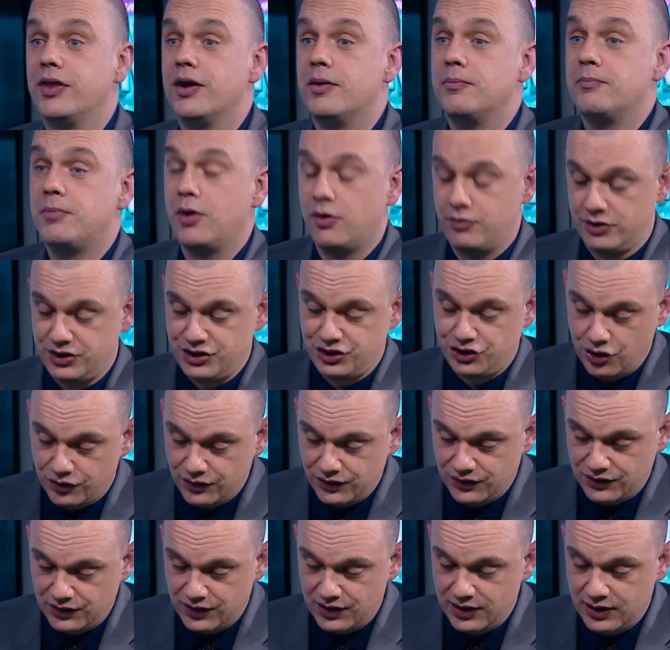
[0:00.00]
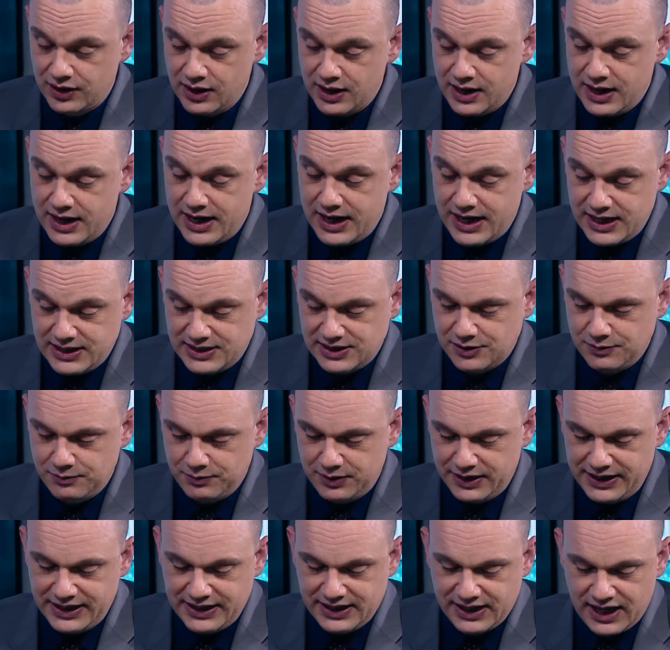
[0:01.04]
that Boris Johnson is a
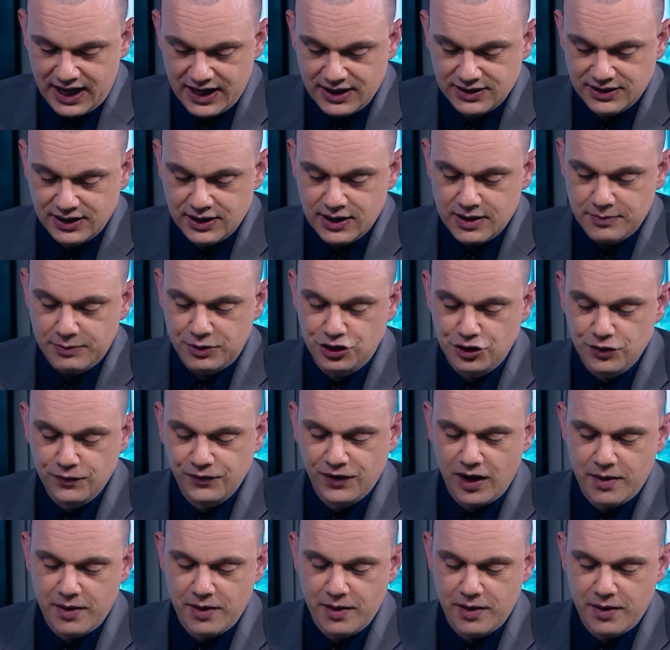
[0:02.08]
complete cunt. But you've